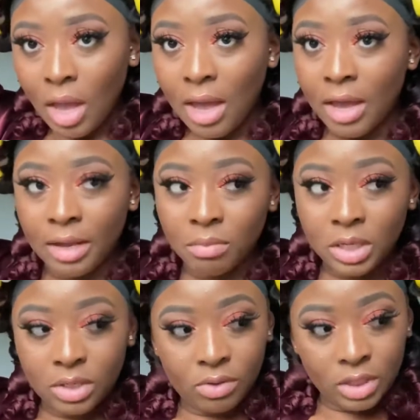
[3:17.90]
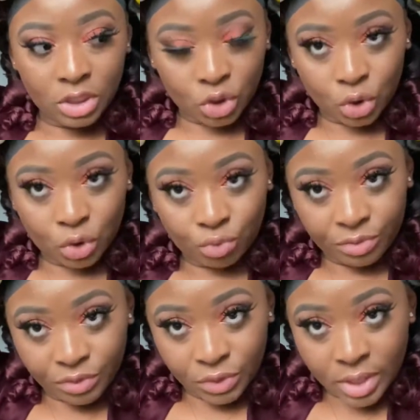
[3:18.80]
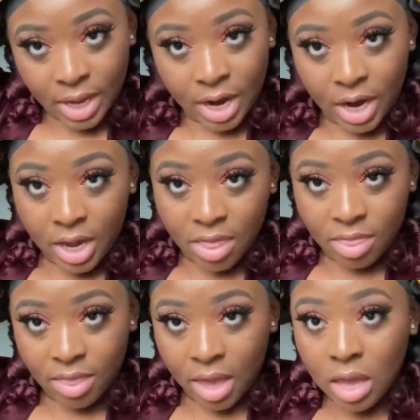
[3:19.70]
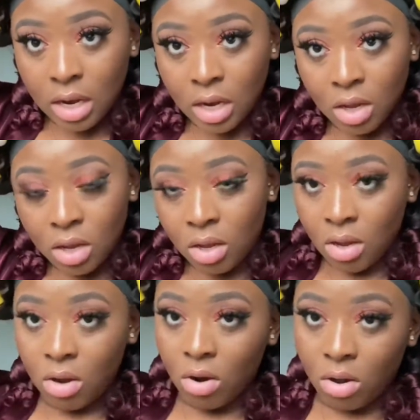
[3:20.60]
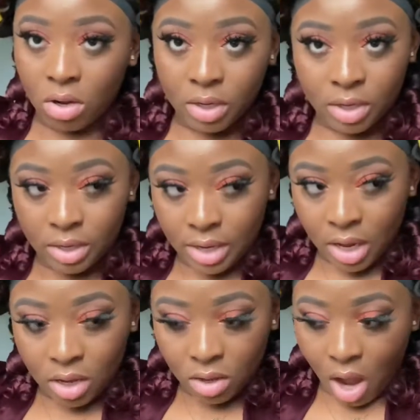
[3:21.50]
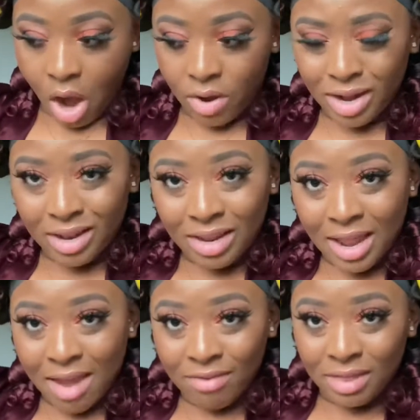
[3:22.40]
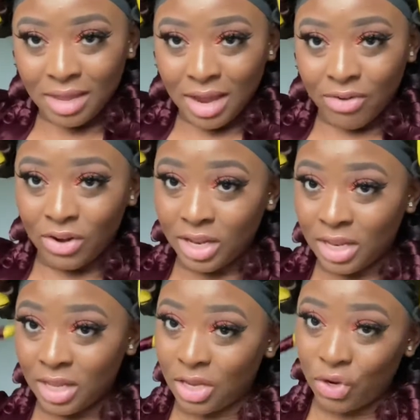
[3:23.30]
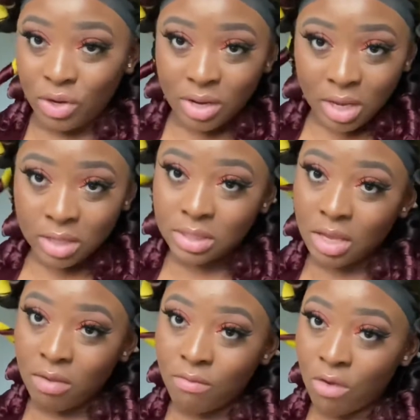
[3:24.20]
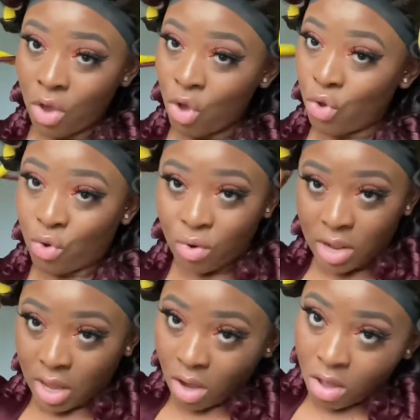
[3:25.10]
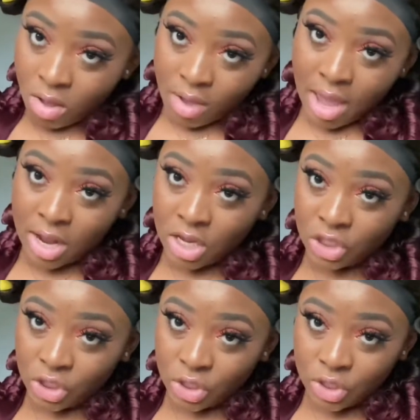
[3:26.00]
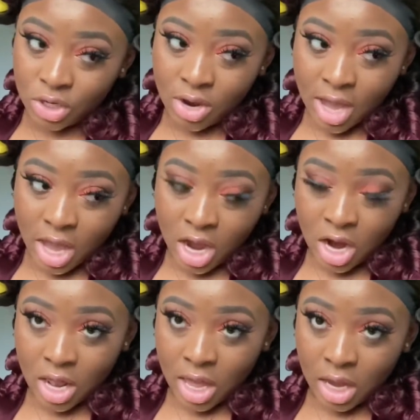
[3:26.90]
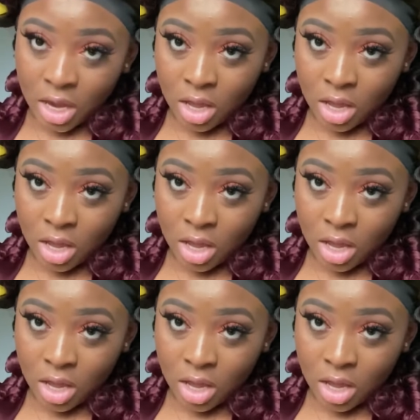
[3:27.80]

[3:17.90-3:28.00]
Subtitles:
I am literally just reviewing the hair and then calling it a day. I already did everything. I already did the unit. If you are like, oh, how did you do your hair? Like,